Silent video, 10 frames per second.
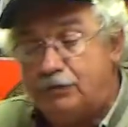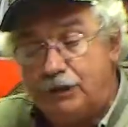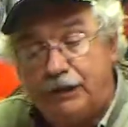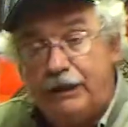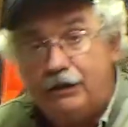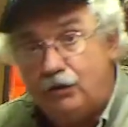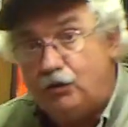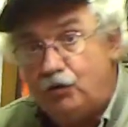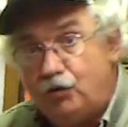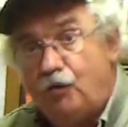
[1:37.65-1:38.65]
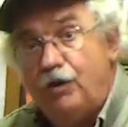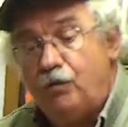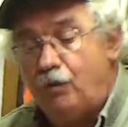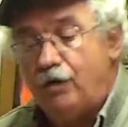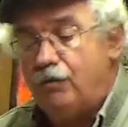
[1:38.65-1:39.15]
but it is a
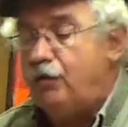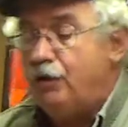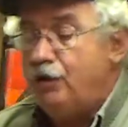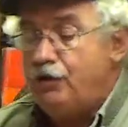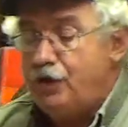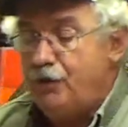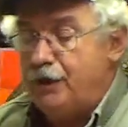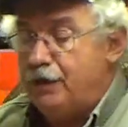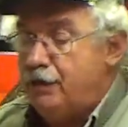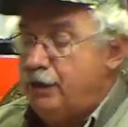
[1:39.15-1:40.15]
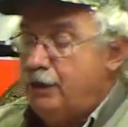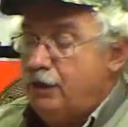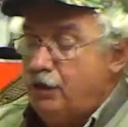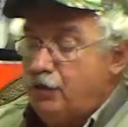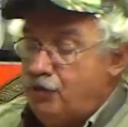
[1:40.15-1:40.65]
three-wheeled unit.
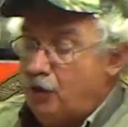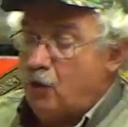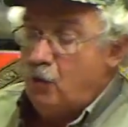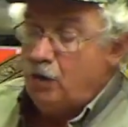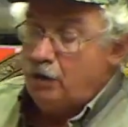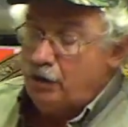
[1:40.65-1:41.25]
So,